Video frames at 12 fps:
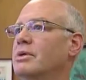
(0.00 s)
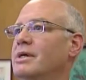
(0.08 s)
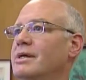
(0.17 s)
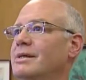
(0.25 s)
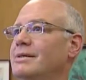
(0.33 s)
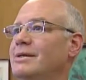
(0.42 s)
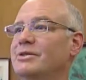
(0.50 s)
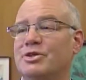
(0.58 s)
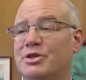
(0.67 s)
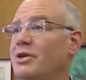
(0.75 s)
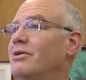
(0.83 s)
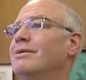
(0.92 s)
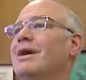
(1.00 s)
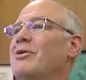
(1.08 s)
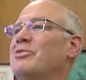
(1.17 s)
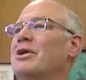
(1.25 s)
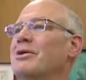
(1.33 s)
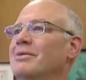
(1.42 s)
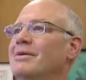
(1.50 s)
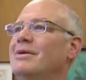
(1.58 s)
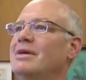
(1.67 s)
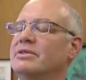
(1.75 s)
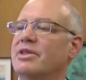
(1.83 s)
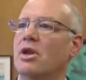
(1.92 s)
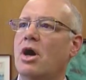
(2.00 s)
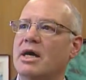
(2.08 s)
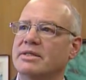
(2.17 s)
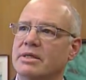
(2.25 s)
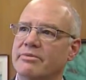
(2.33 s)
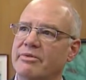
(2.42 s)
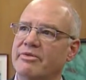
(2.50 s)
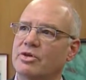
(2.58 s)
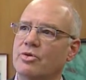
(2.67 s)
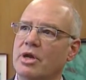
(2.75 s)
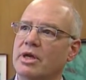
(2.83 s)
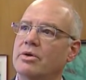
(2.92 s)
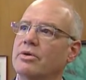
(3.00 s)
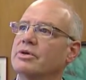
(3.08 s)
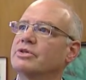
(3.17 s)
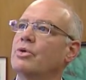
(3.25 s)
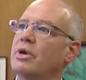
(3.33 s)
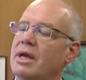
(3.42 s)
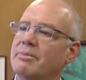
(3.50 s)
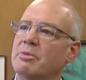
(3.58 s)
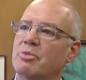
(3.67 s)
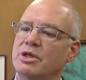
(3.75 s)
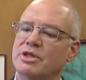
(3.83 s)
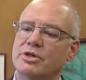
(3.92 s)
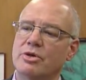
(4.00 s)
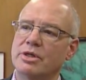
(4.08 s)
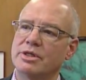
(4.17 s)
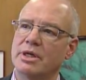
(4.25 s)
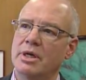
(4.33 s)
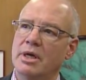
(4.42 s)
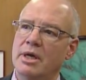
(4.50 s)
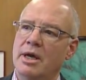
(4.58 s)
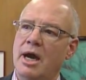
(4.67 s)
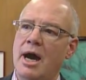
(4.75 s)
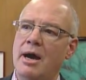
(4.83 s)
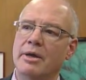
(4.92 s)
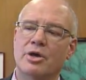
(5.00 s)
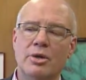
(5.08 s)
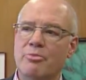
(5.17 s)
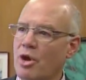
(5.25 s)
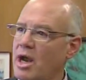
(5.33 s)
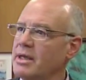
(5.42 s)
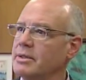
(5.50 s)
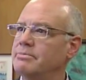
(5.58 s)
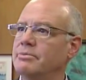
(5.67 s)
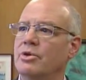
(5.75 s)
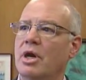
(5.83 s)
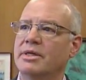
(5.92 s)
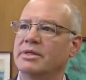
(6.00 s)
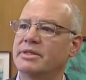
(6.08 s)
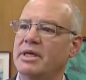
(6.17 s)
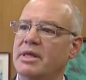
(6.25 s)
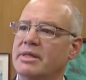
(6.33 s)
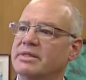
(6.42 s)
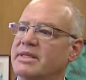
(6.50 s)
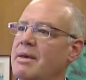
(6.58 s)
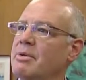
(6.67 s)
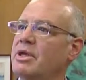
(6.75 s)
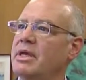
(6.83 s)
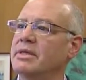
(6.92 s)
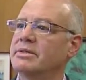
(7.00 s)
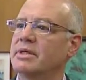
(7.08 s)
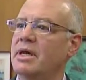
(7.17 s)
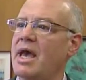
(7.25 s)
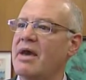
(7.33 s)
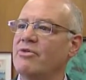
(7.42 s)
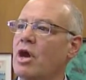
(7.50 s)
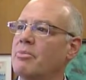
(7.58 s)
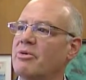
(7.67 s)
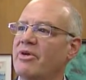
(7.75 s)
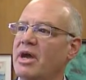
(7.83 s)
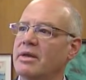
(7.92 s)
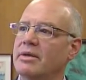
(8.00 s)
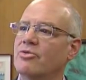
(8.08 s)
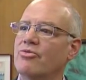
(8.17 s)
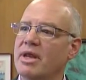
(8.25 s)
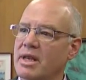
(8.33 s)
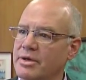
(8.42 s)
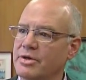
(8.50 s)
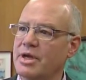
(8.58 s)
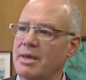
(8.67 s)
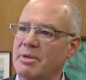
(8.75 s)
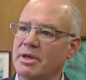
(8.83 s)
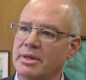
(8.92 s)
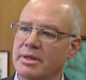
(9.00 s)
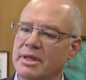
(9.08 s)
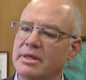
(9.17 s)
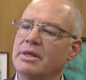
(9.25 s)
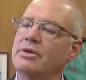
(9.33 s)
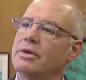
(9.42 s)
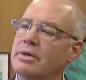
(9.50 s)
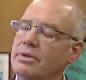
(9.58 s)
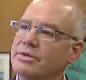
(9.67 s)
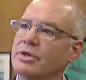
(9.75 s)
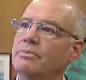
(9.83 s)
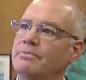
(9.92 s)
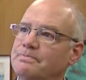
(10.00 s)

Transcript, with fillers: uh, is still out there, is the loss of the Victoria Cougars going up to Prince George. Uh, good product, not to say that the Salmon Kings uh, have not provided great entertainment and continue to do so.